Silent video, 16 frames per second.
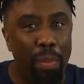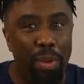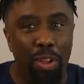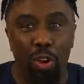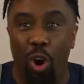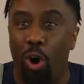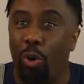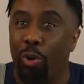
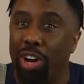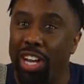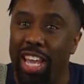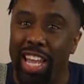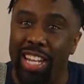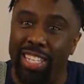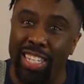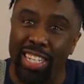you own a
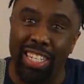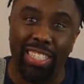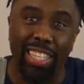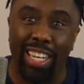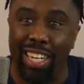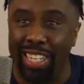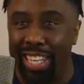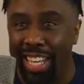data center,
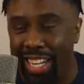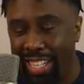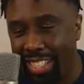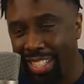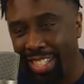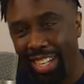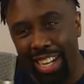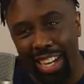sell a data
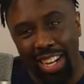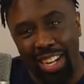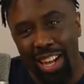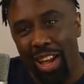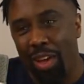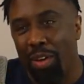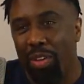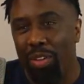center, and
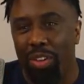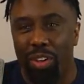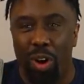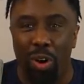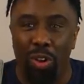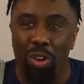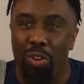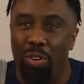then
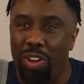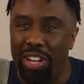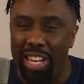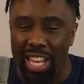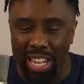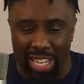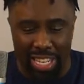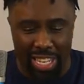co-load a
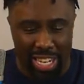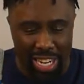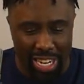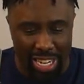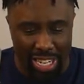data center or